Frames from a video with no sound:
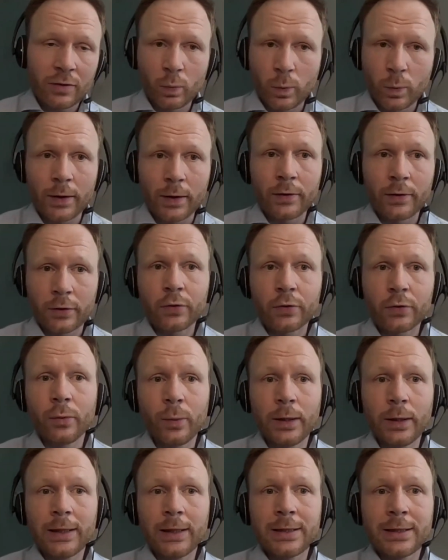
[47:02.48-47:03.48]
just 1 or
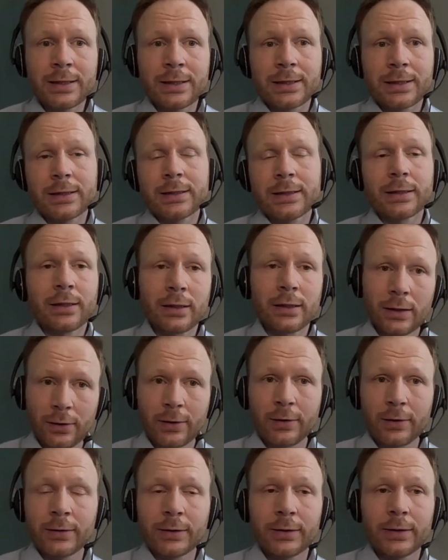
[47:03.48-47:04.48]
2 weeks
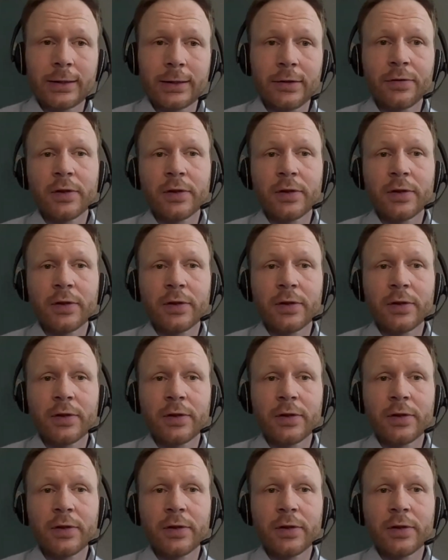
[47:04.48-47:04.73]
longer.